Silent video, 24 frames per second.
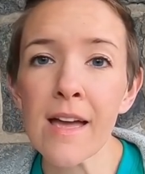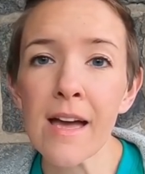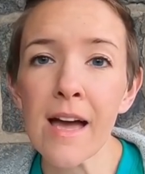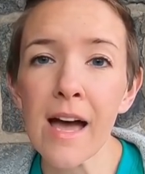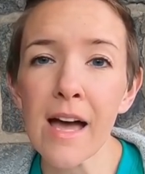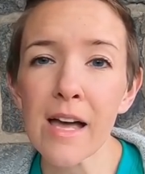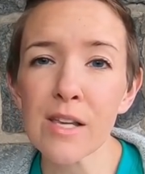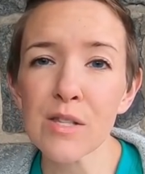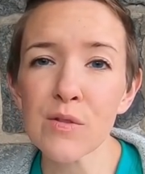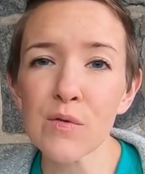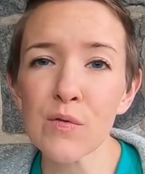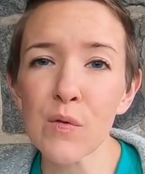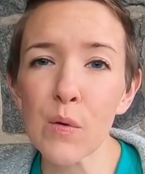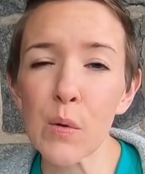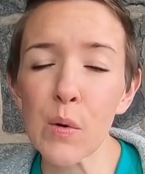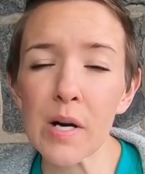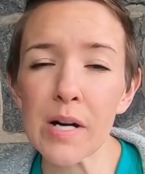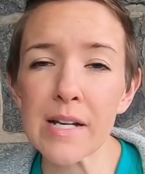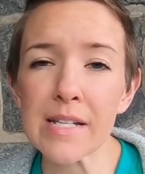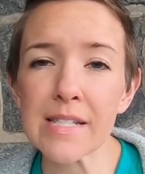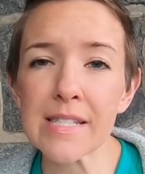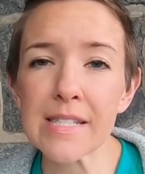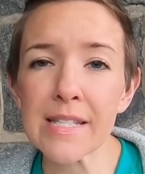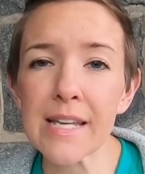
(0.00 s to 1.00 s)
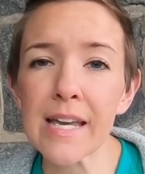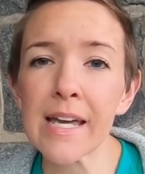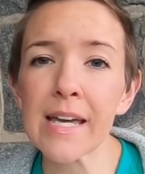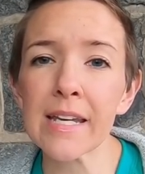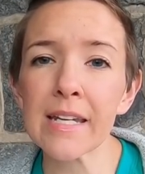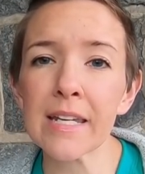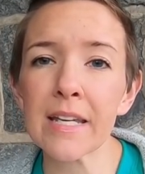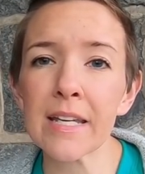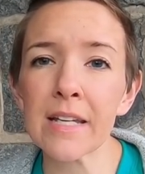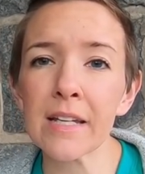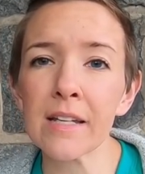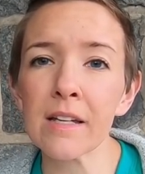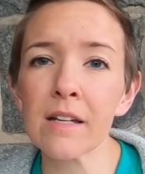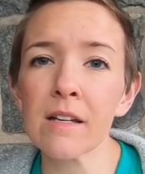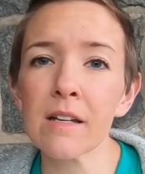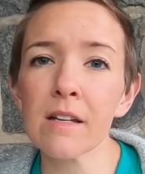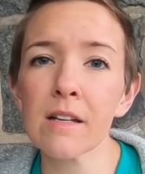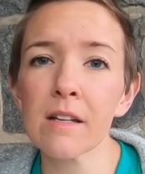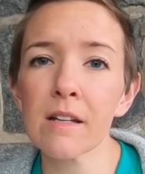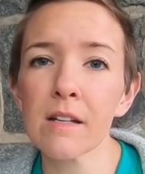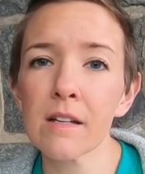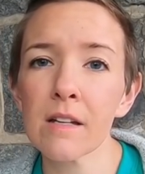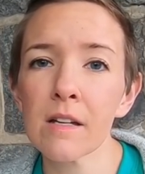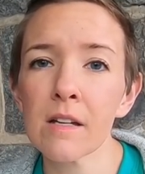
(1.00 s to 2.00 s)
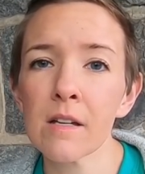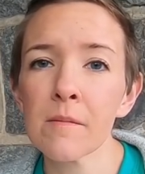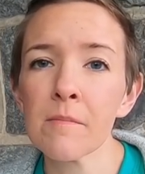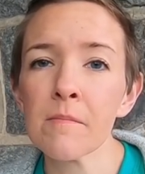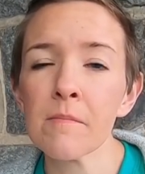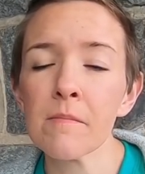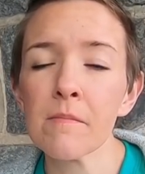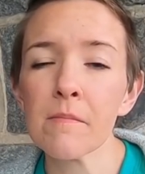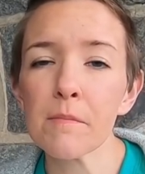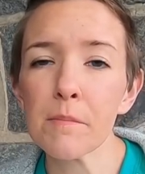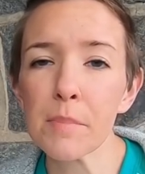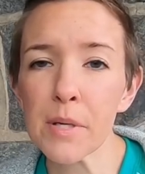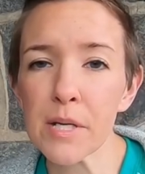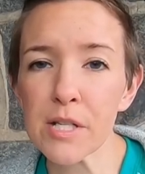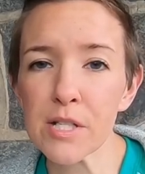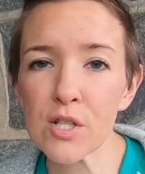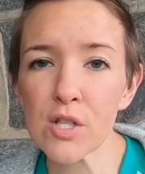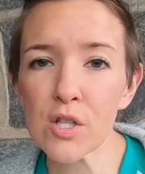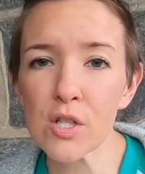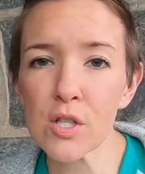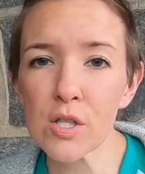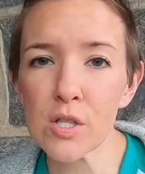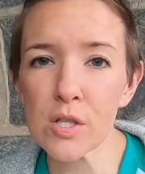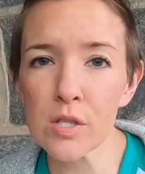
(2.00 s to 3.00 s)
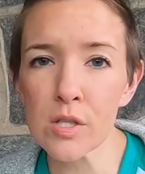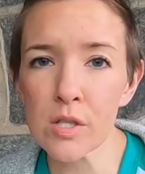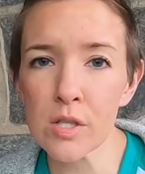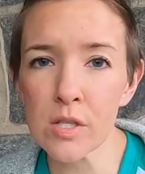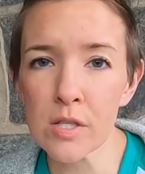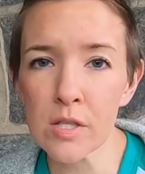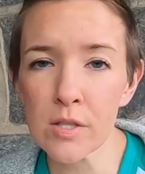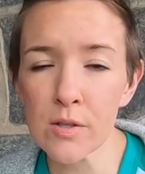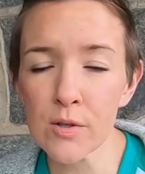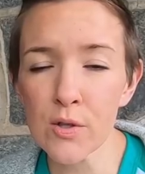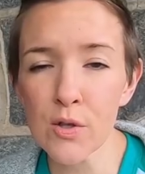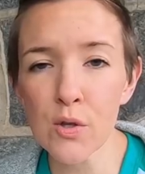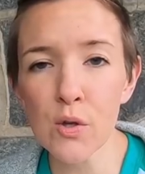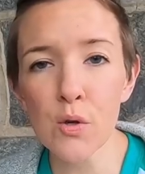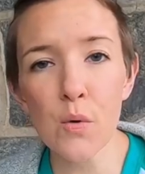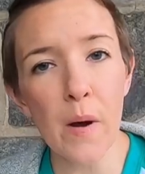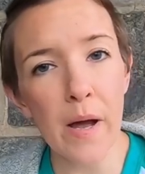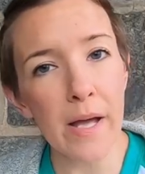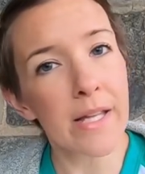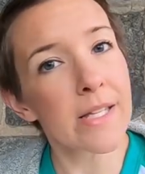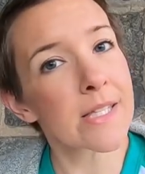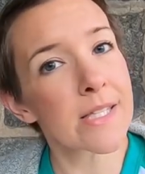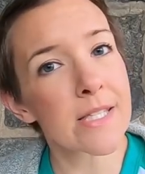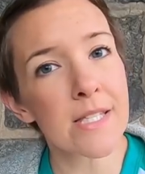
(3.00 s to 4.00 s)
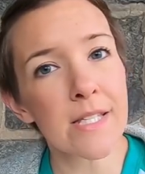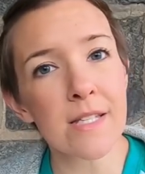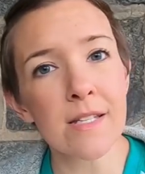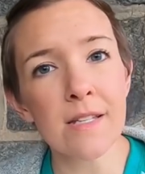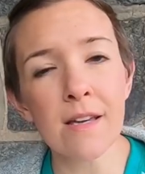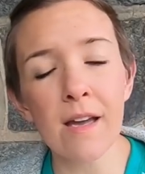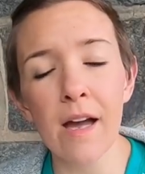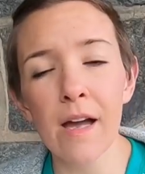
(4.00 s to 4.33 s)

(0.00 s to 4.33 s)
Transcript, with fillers: As for scanning pictures to Etsy,